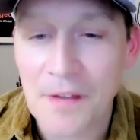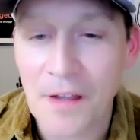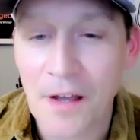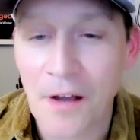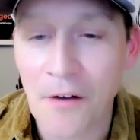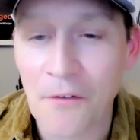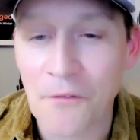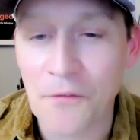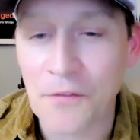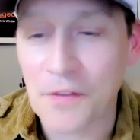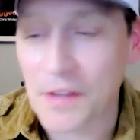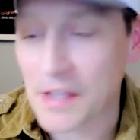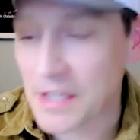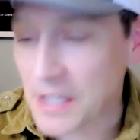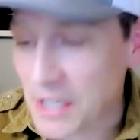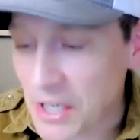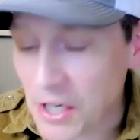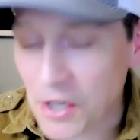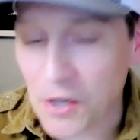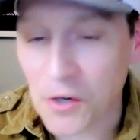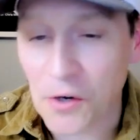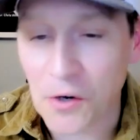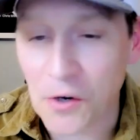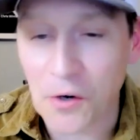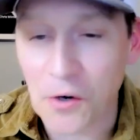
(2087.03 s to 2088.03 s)
of the
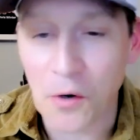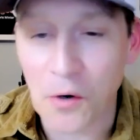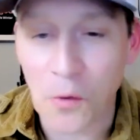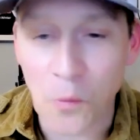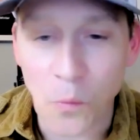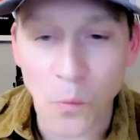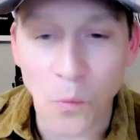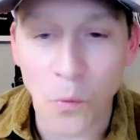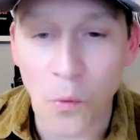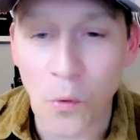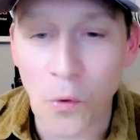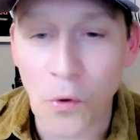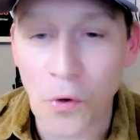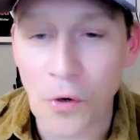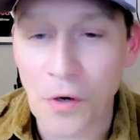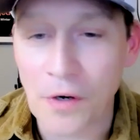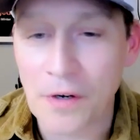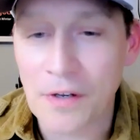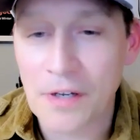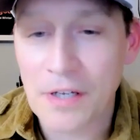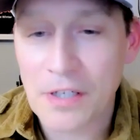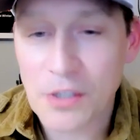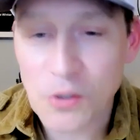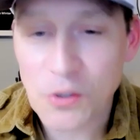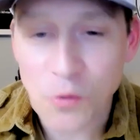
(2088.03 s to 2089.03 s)
Year
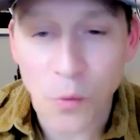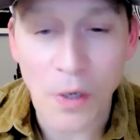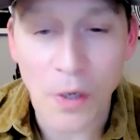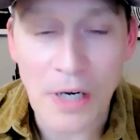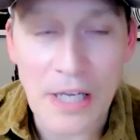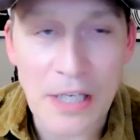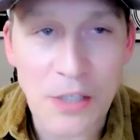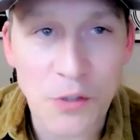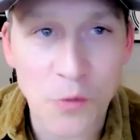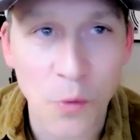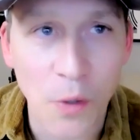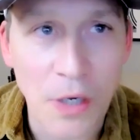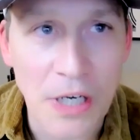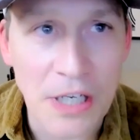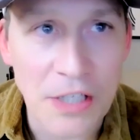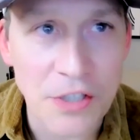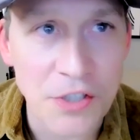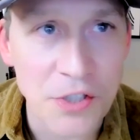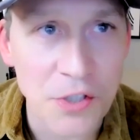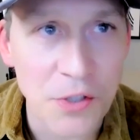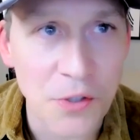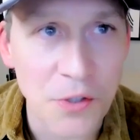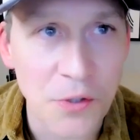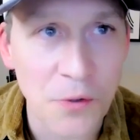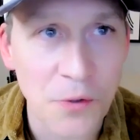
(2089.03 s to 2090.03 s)
Award
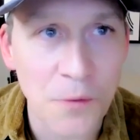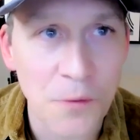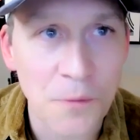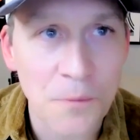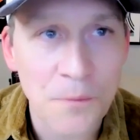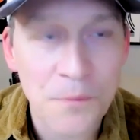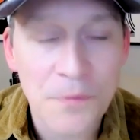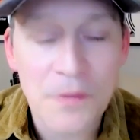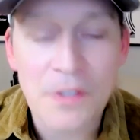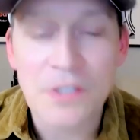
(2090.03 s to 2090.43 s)
2022